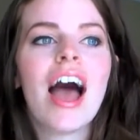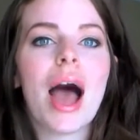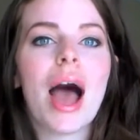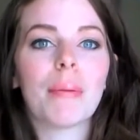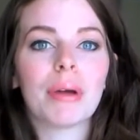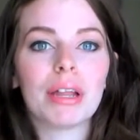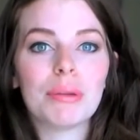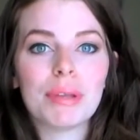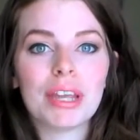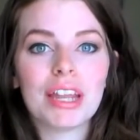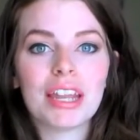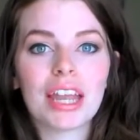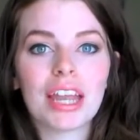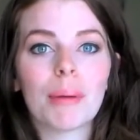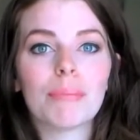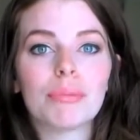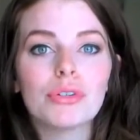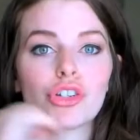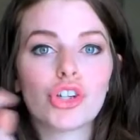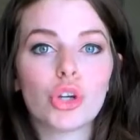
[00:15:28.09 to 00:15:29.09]
I'm gonna be getting
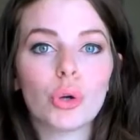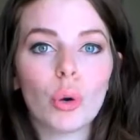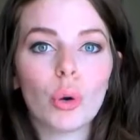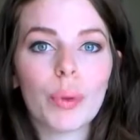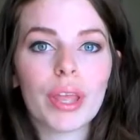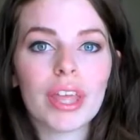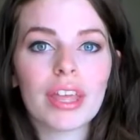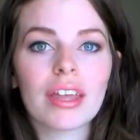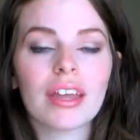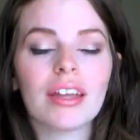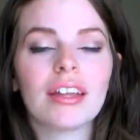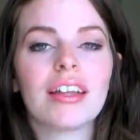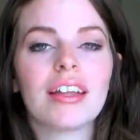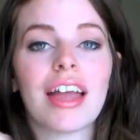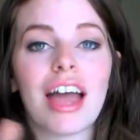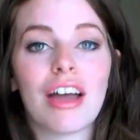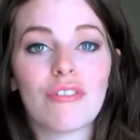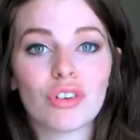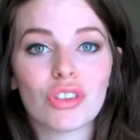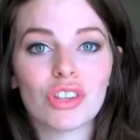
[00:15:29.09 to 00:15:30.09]
up 2 a week
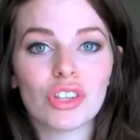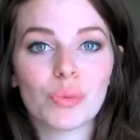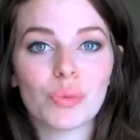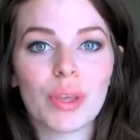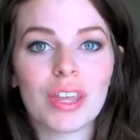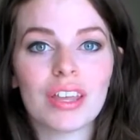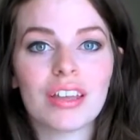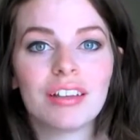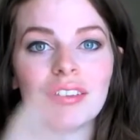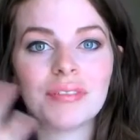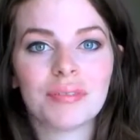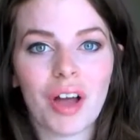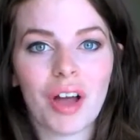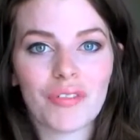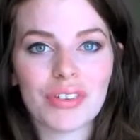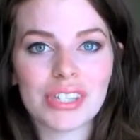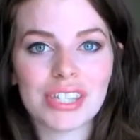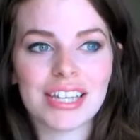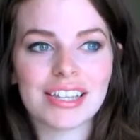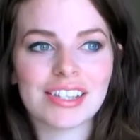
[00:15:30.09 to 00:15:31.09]
after this week,
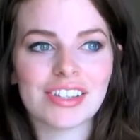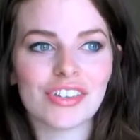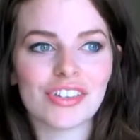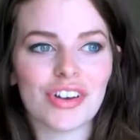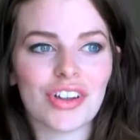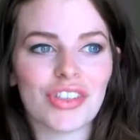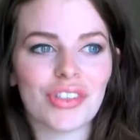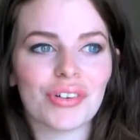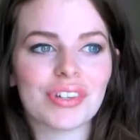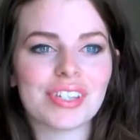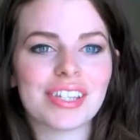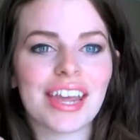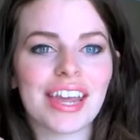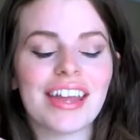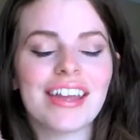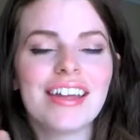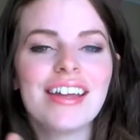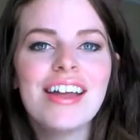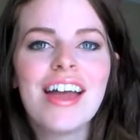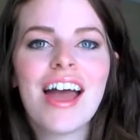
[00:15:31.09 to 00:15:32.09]
obviously because it's already
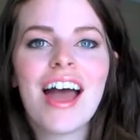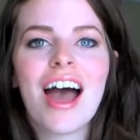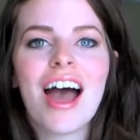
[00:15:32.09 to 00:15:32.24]
Thursday.